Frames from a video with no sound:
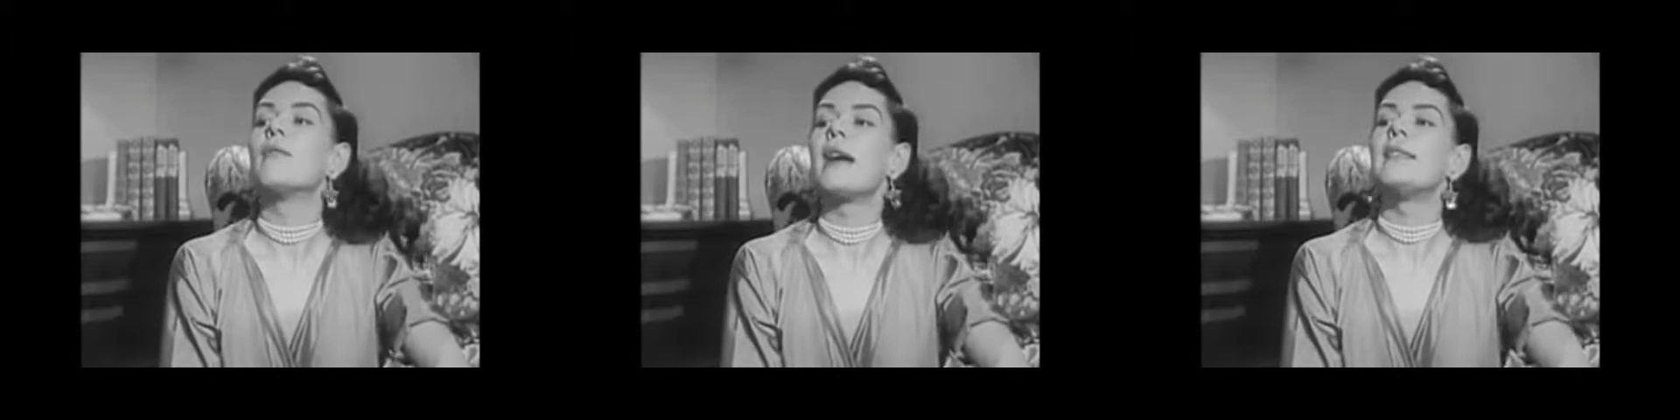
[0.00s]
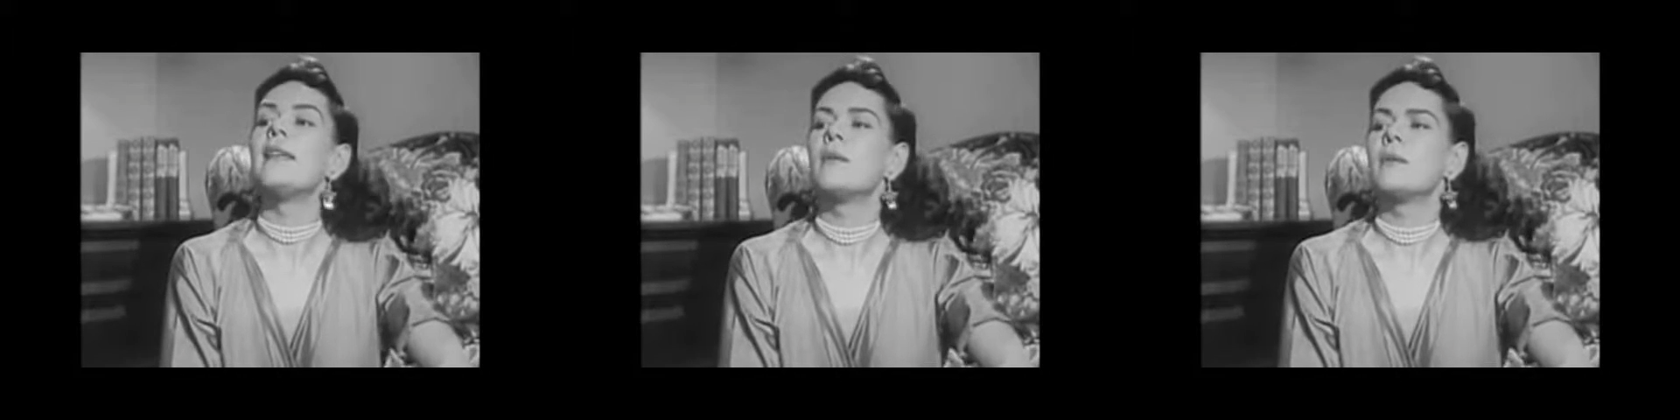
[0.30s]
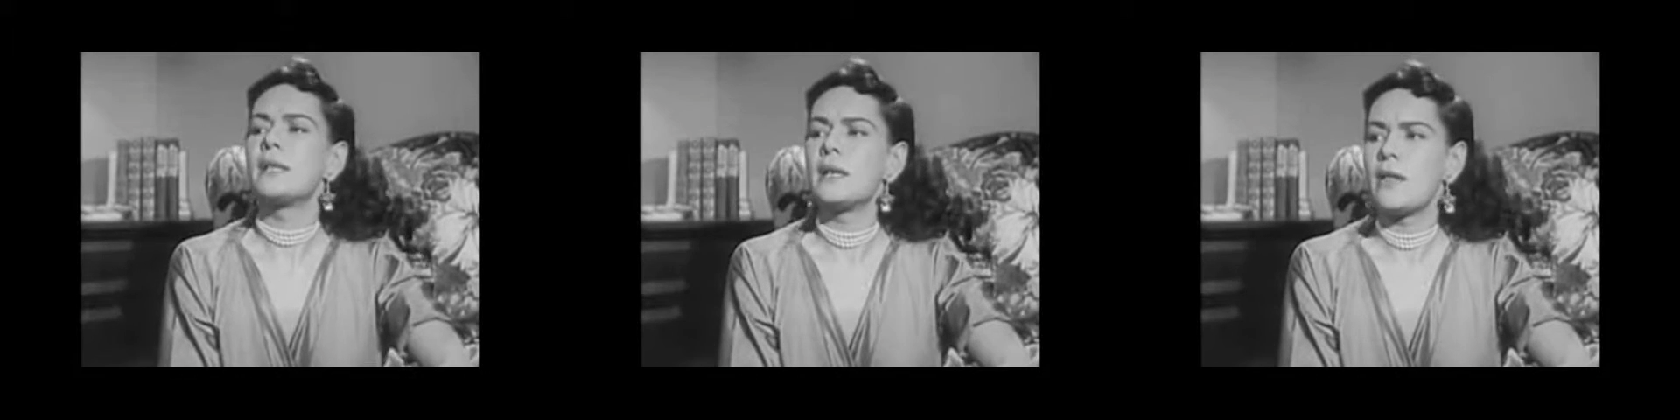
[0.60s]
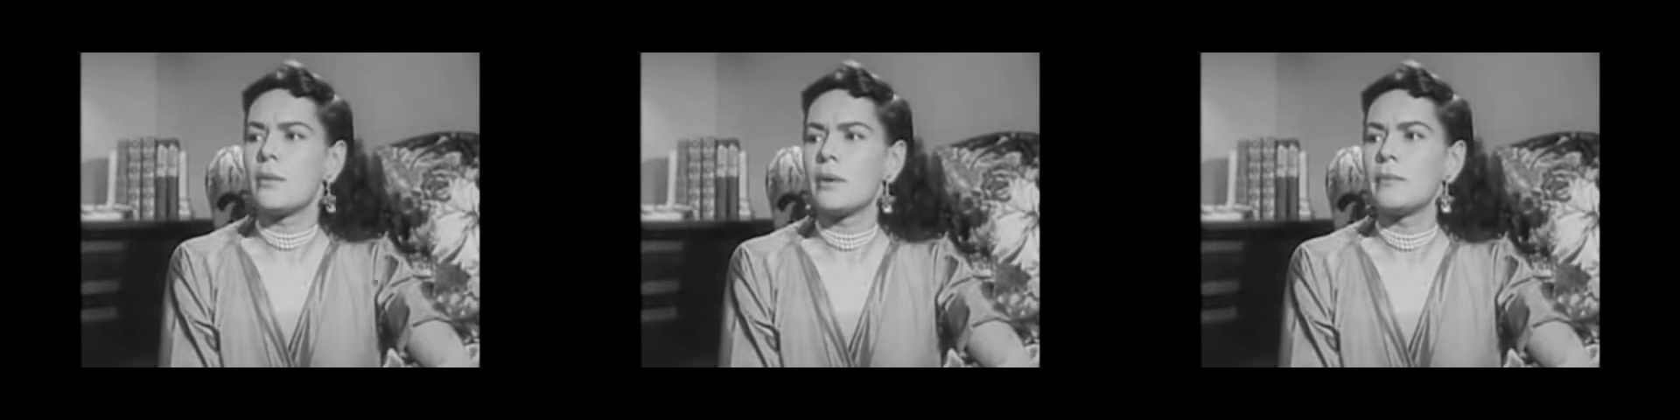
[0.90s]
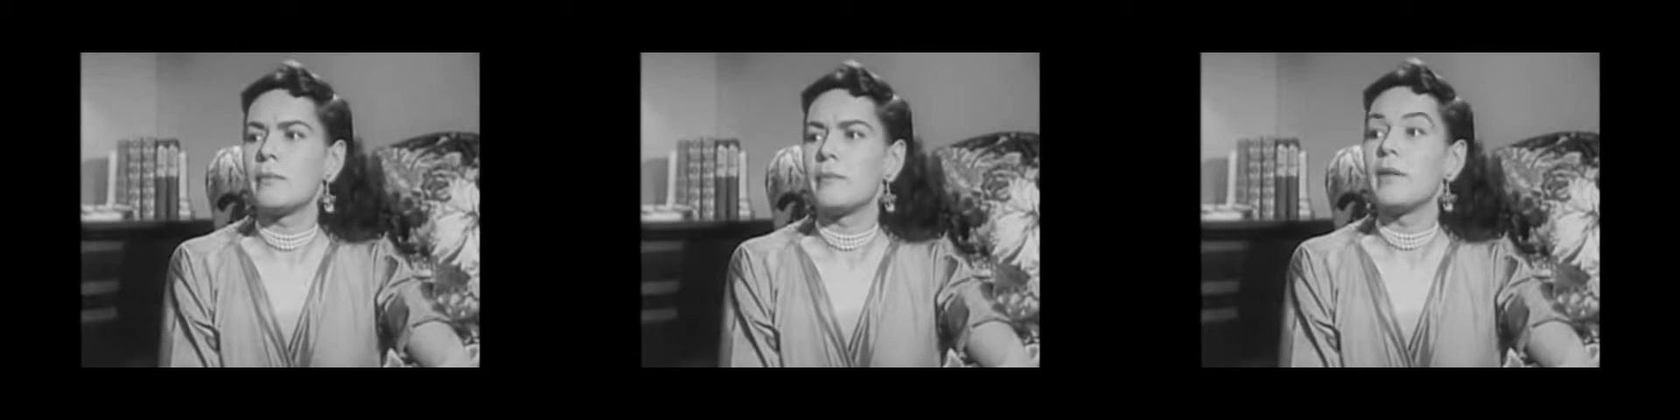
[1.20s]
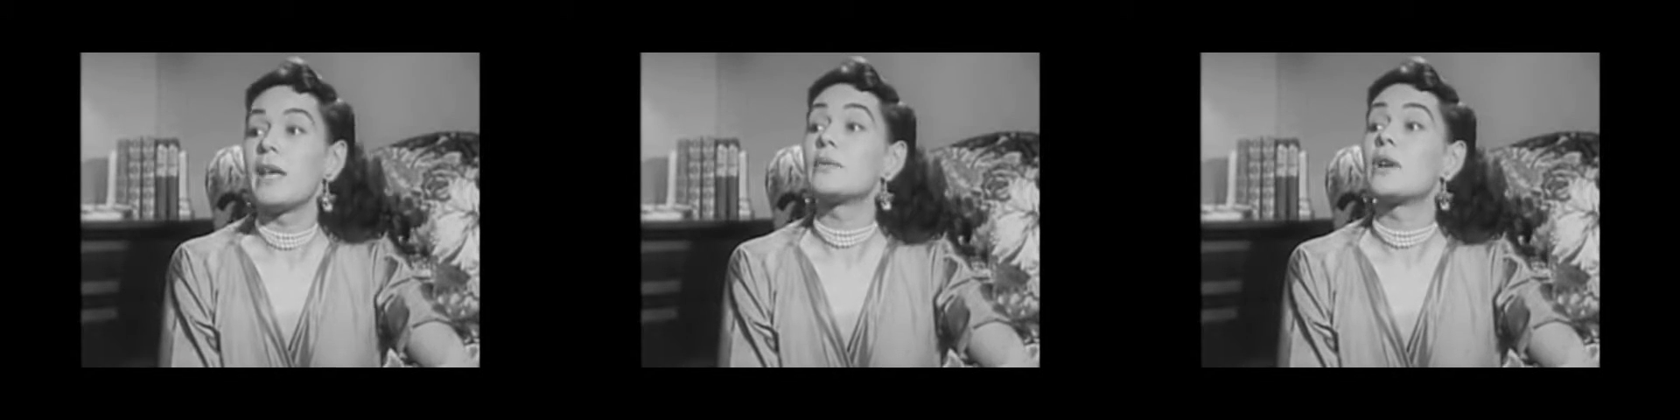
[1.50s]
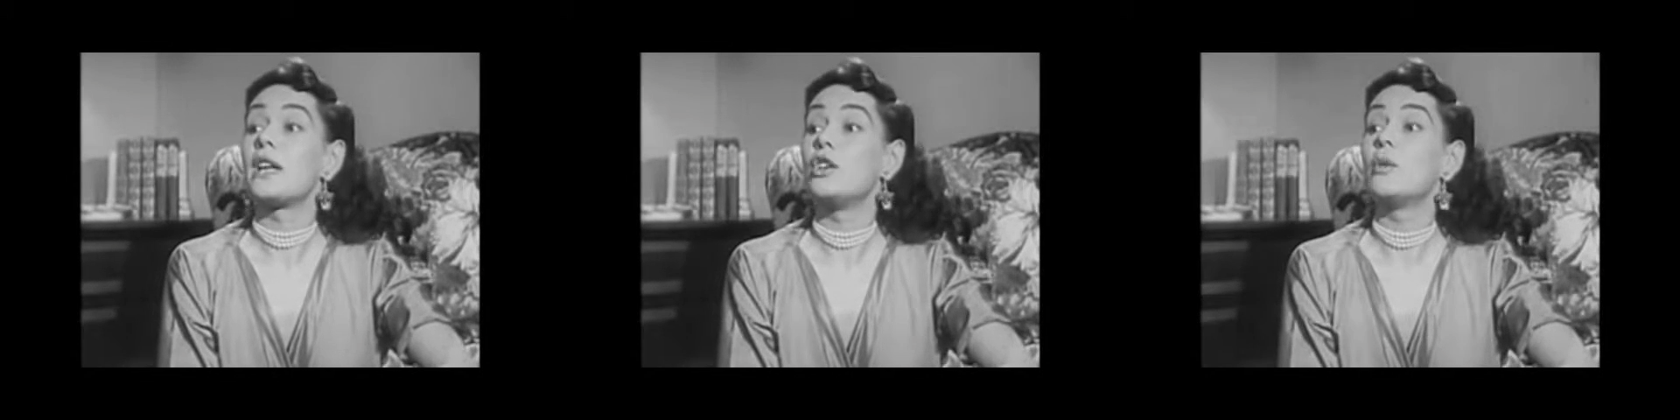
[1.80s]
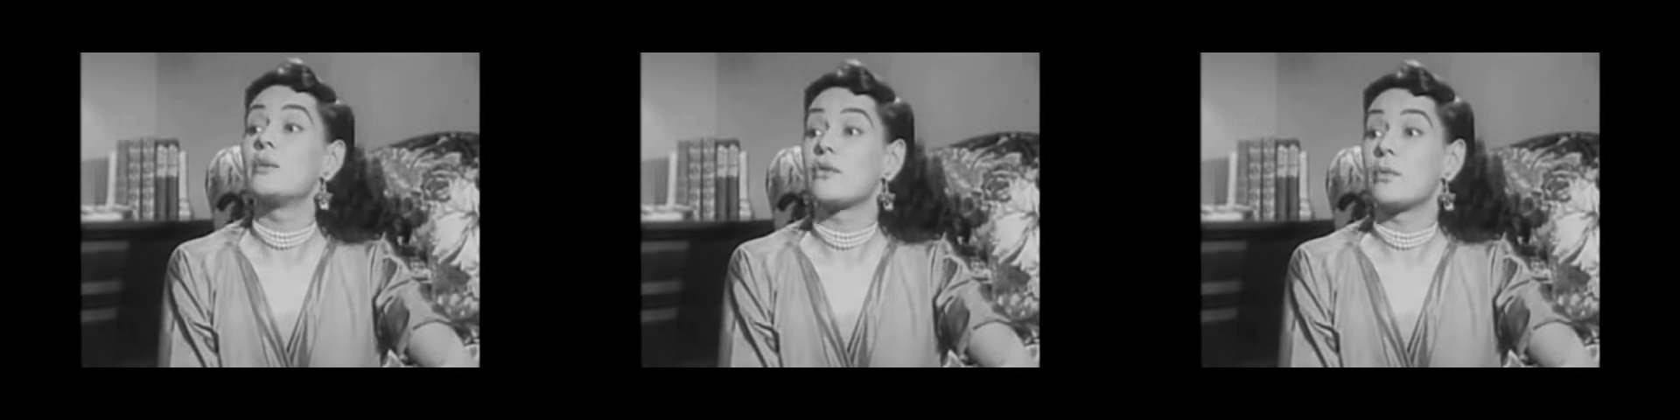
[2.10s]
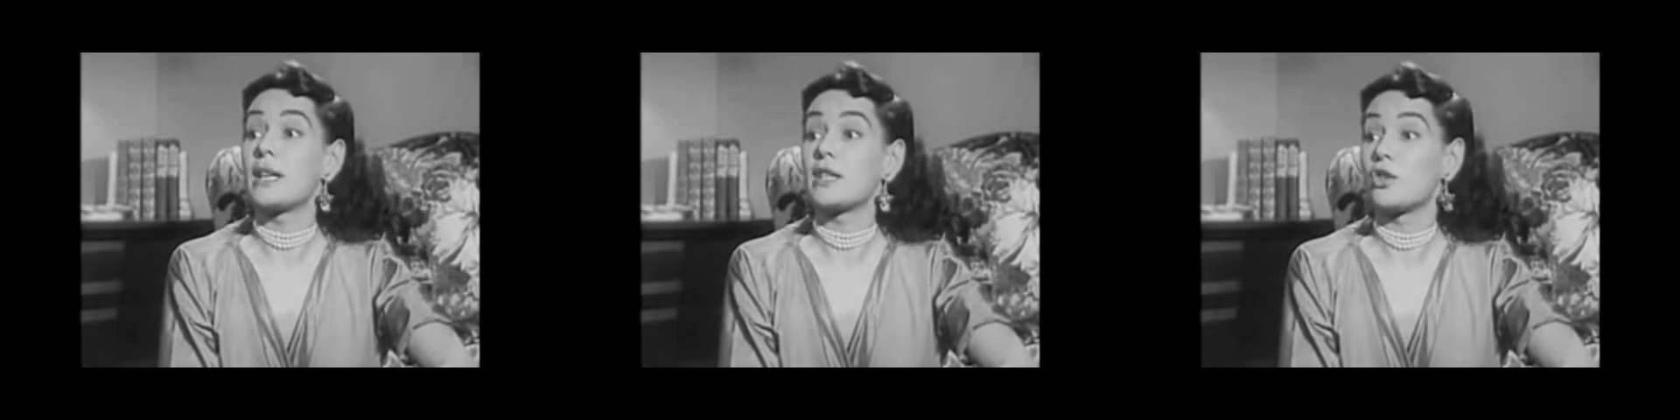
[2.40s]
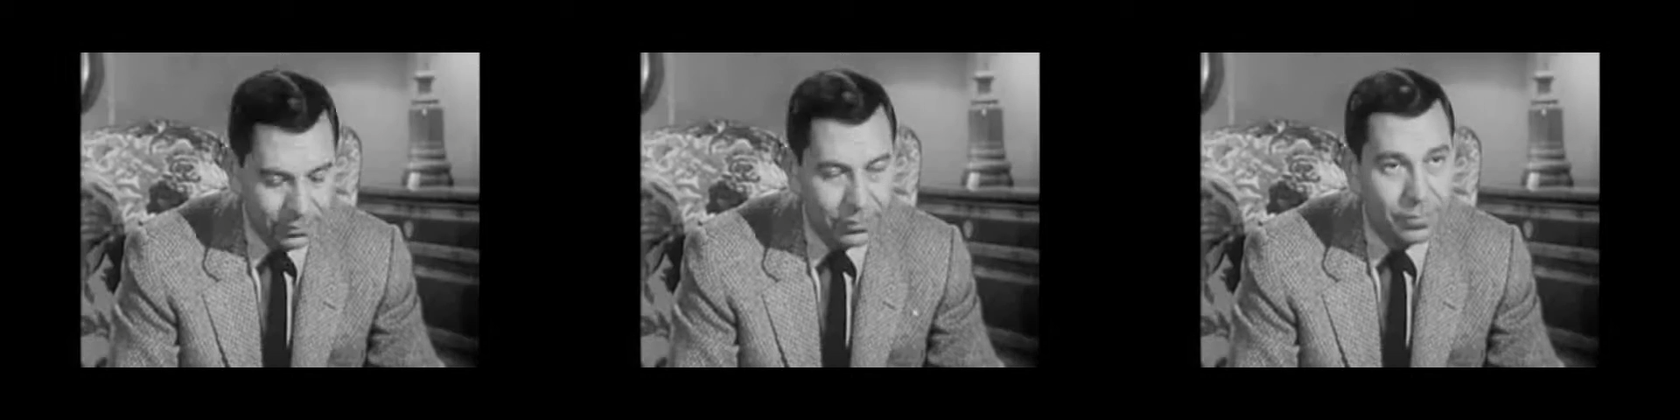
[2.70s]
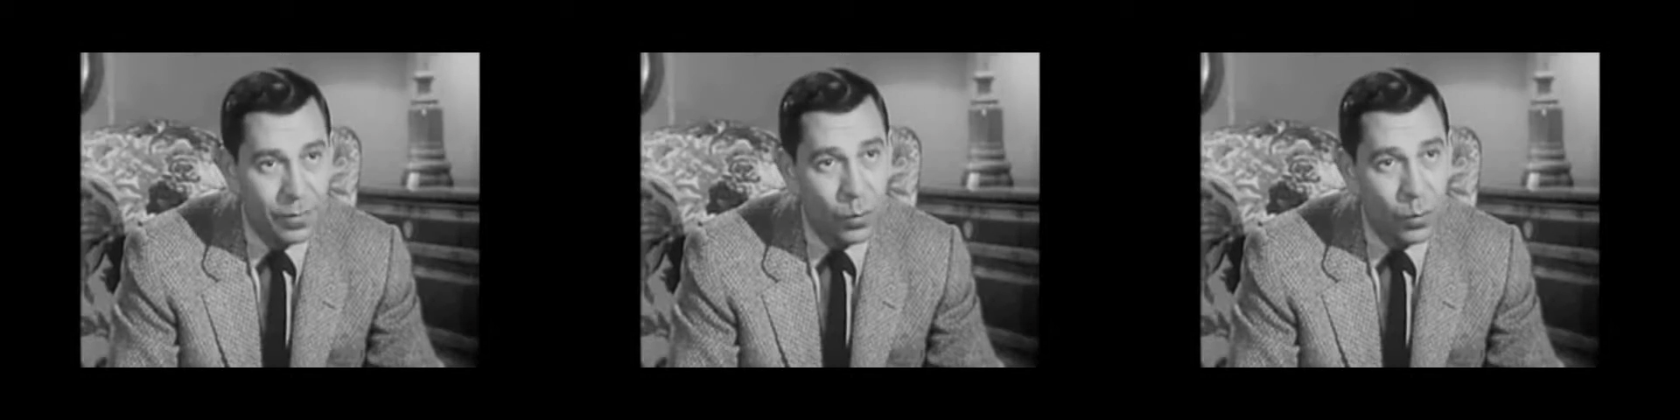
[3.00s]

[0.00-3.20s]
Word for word: Right then there was another one. That's when I knew it was from next door.